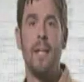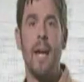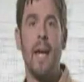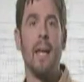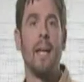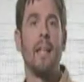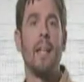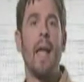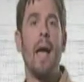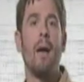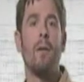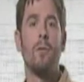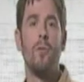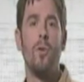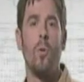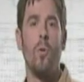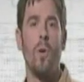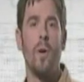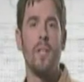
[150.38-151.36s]
and a loud
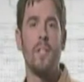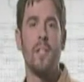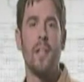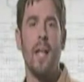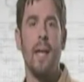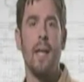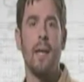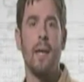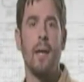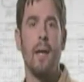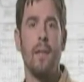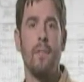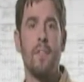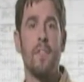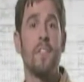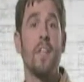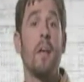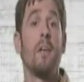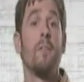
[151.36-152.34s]
noise like uh, the
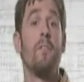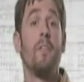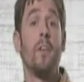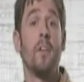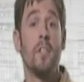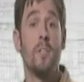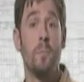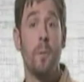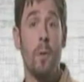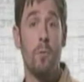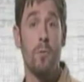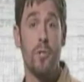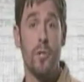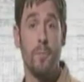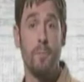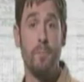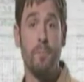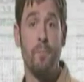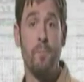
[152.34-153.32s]
sound of an explosion.
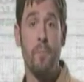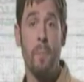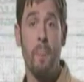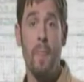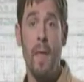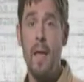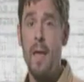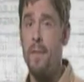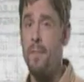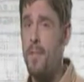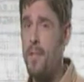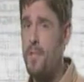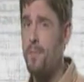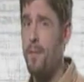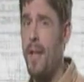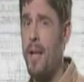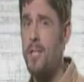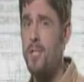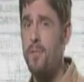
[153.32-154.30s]
This
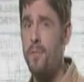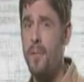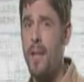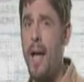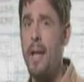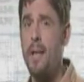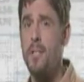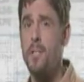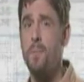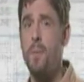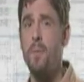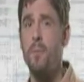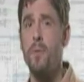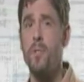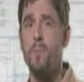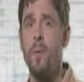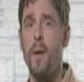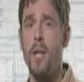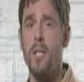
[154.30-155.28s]
flash of light has been
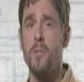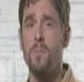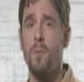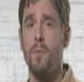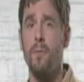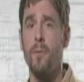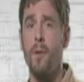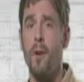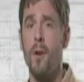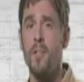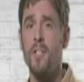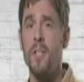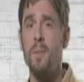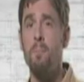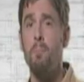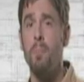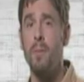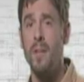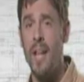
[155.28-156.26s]
responsible for
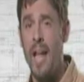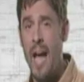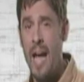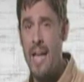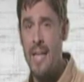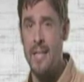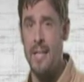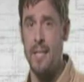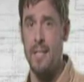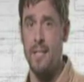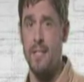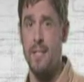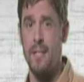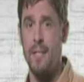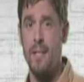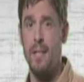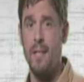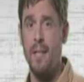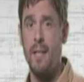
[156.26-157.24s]
causing blindness,
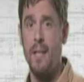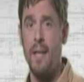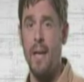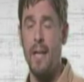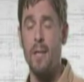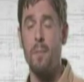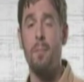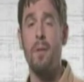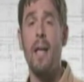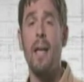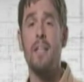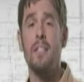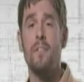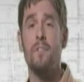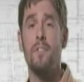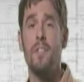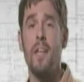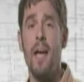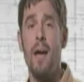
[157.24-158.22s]
and the blast
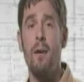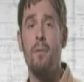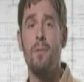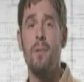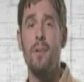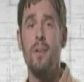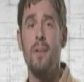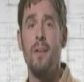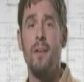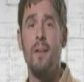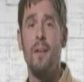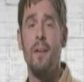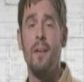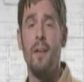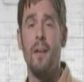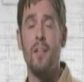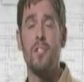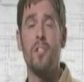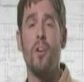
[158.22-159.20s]
of sound
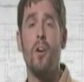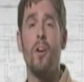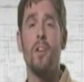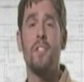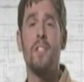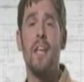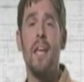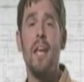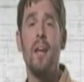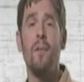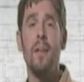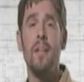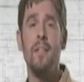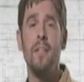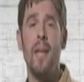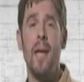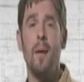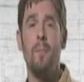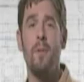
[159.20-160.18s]
has caused hearing
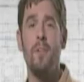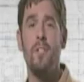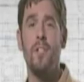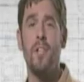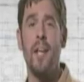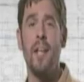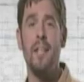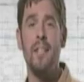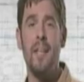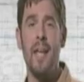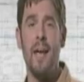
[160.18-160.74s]
damage and